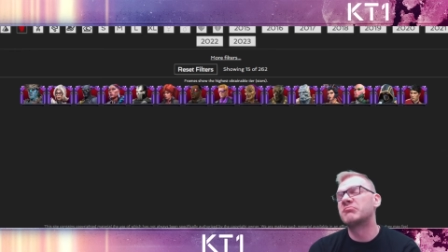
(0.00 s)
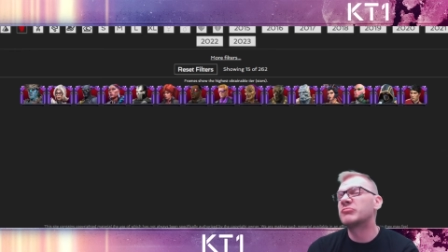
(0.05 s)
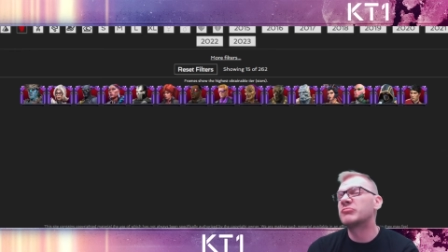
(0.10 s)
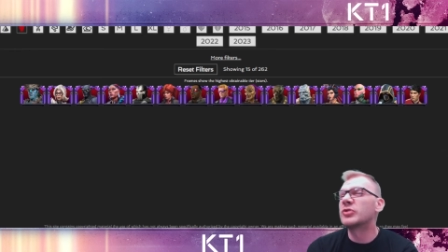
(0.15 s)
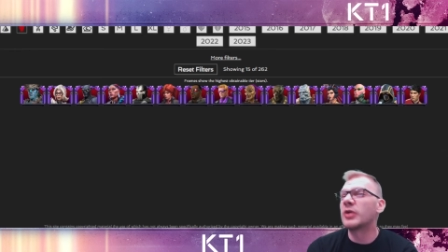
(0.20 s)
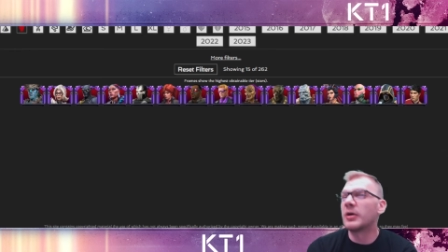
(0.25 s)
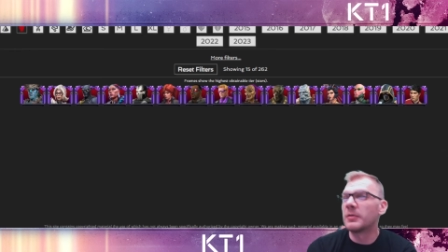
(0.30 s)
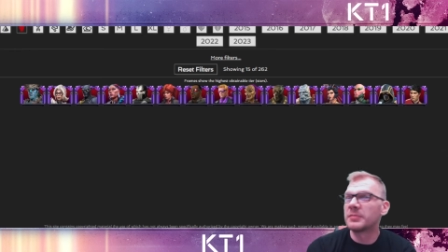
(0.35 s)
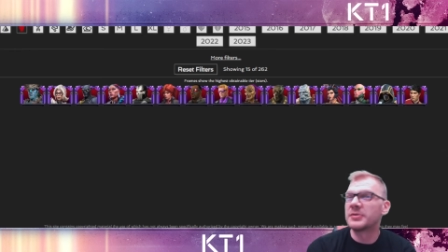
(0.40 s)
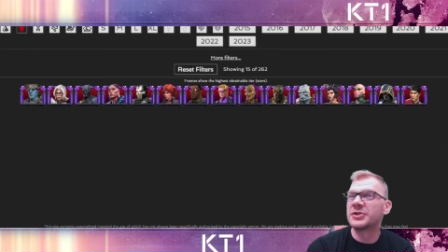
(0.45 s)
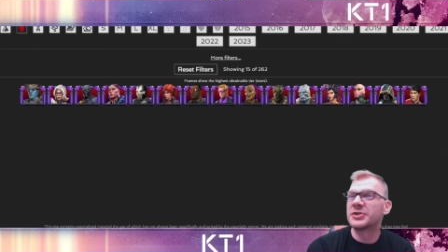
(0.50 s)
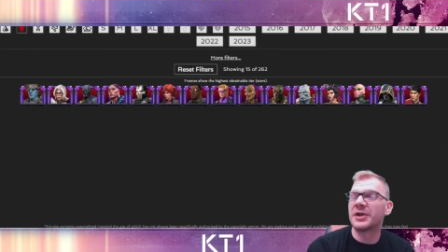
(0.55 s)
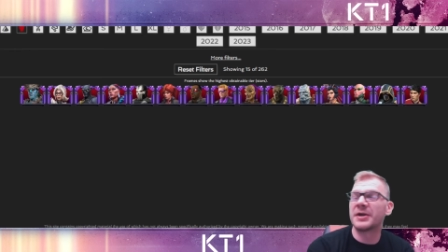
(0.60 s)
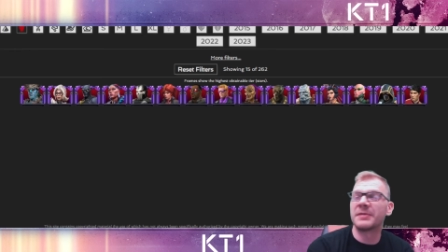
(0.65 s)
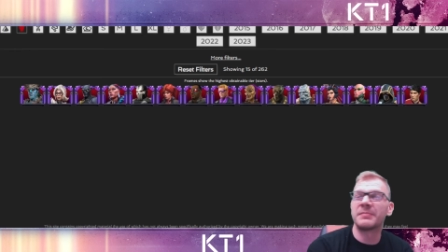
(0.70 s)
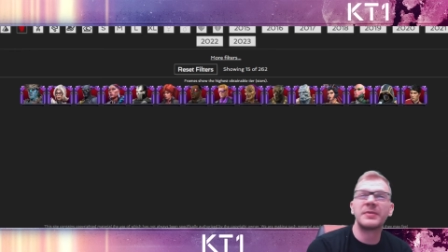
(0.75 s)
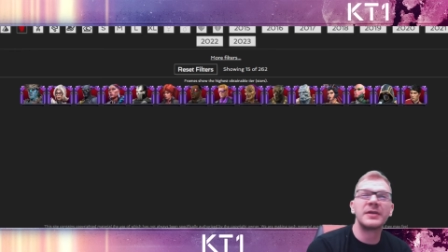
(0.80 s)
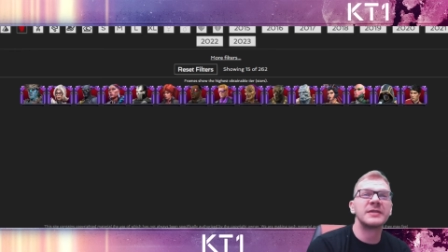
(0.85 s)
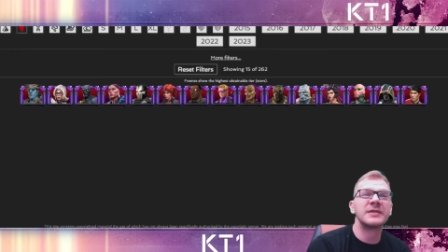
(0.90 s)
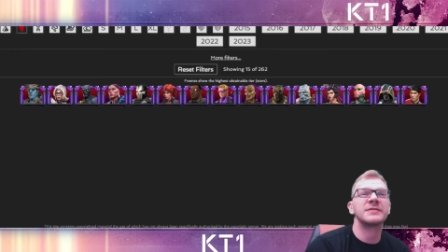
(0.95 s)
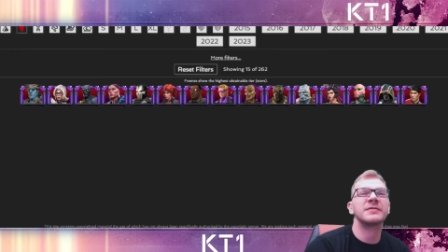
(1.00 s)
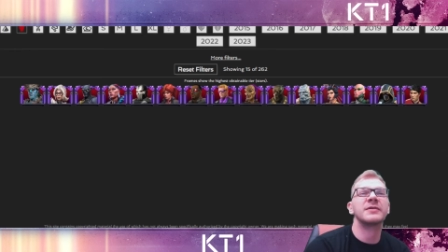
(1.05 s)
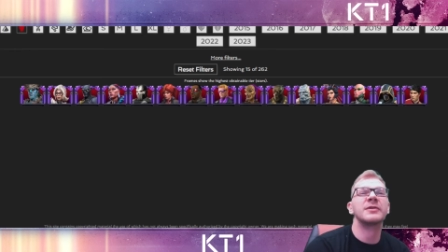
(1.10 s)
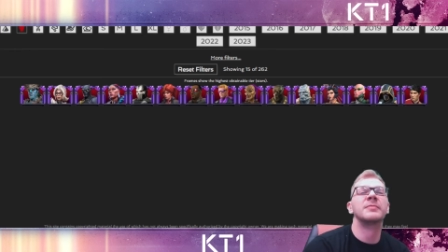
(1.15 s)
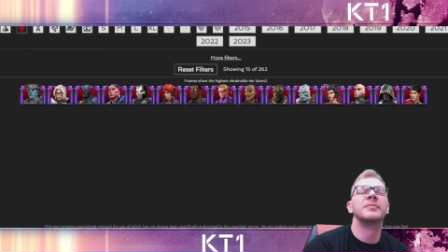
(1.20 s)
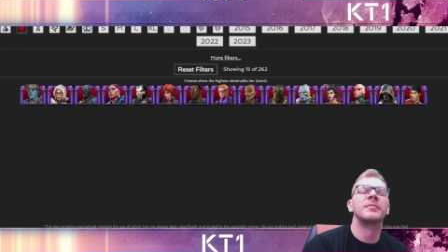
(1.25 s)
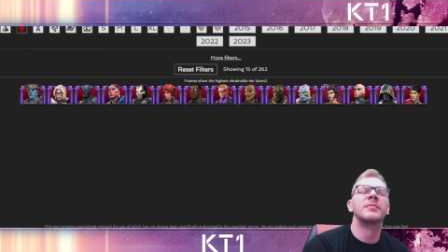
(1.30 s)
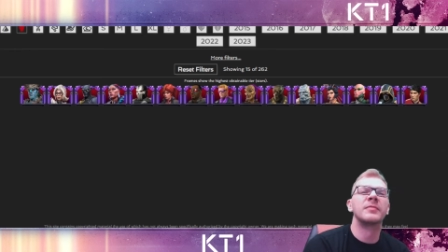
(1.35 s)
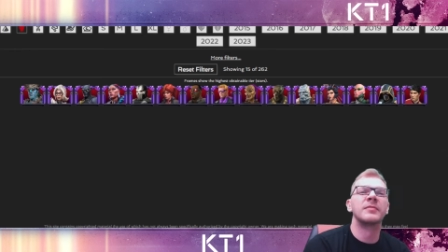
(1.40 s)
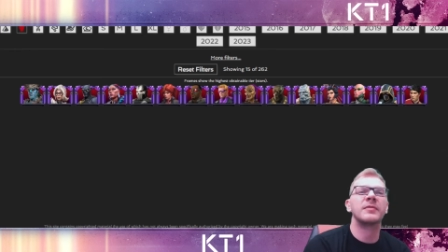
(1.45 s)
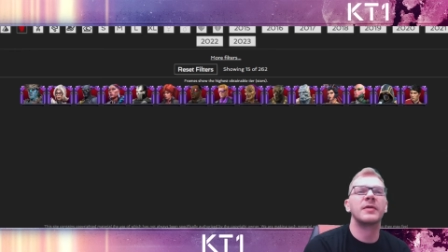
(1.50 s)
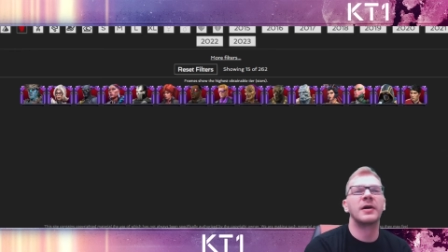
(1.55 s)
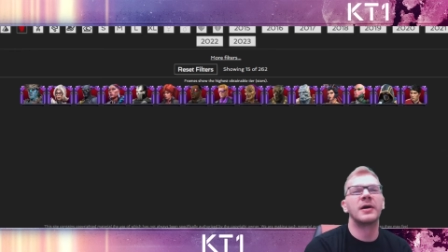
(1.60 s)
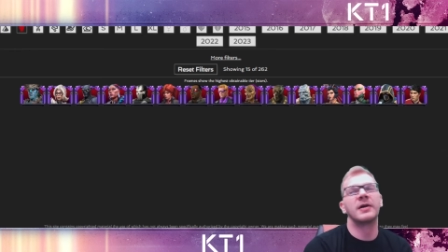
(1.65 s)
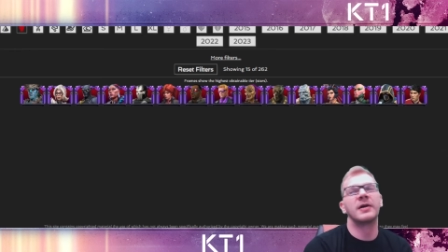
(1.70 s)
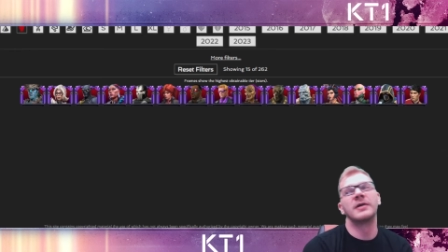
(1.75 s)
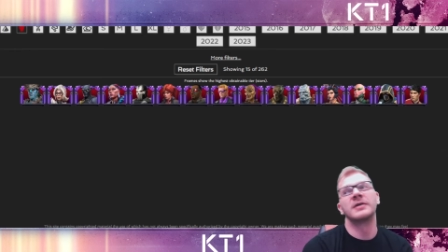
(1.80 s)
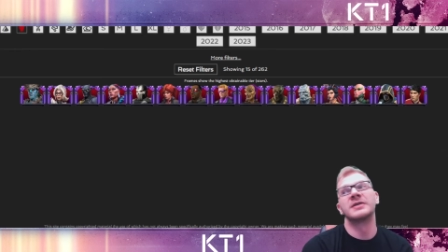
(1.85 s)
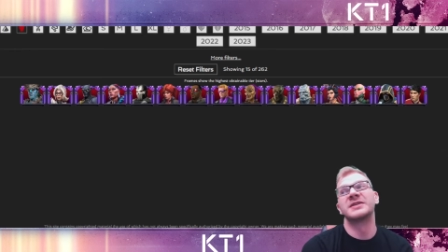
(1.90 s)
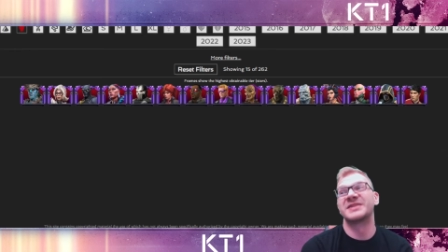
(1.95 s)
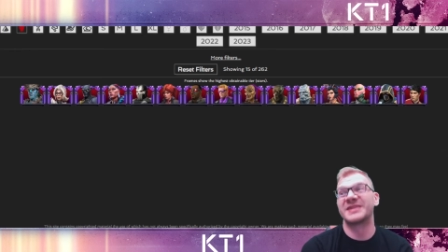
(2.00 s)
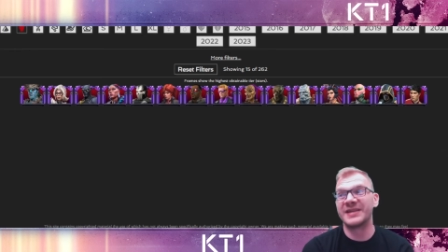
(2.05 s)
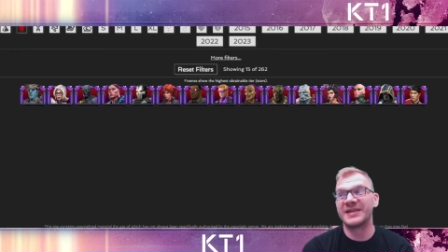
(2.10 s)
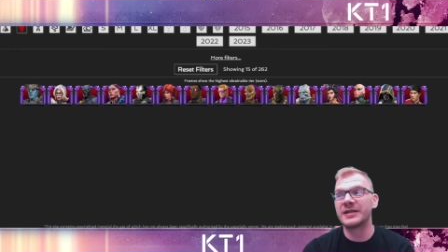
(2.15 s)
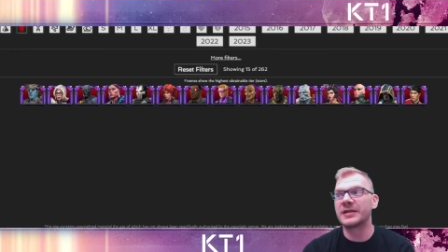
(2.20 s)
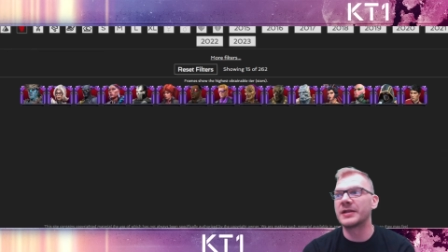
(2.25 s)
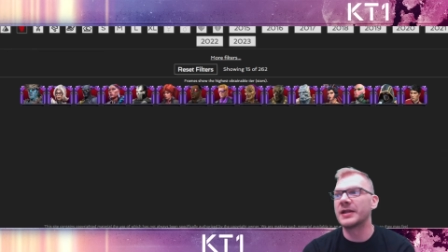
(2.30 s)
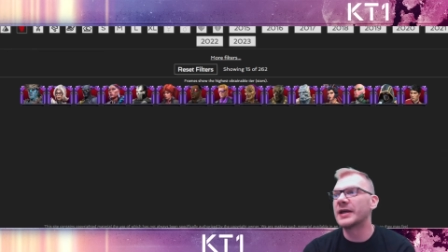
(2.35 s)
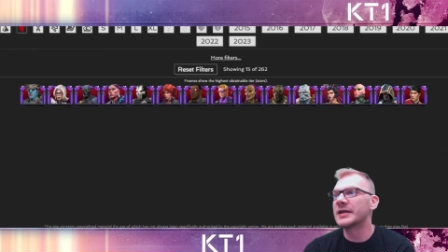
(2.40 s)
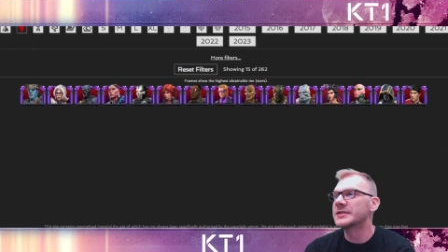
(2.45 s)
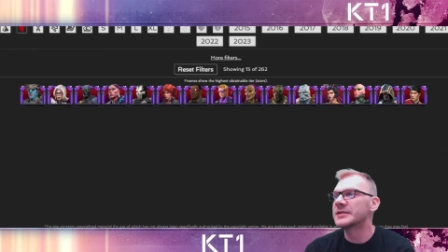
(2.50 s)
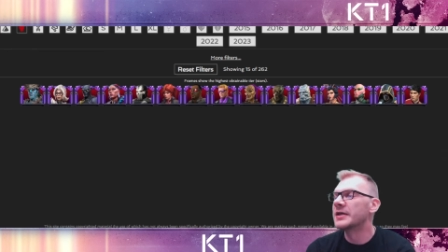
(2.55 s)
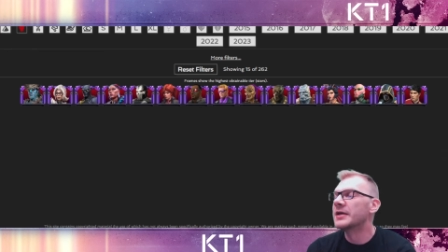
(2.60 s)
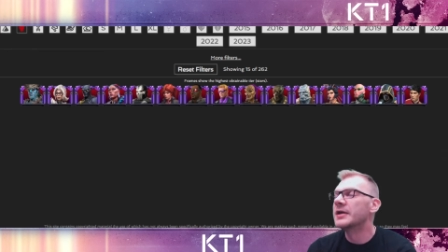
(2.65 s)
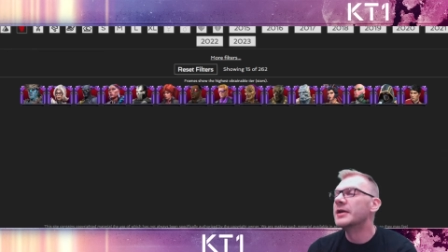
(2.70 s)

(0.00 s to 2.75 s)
top champions from uh, skill class.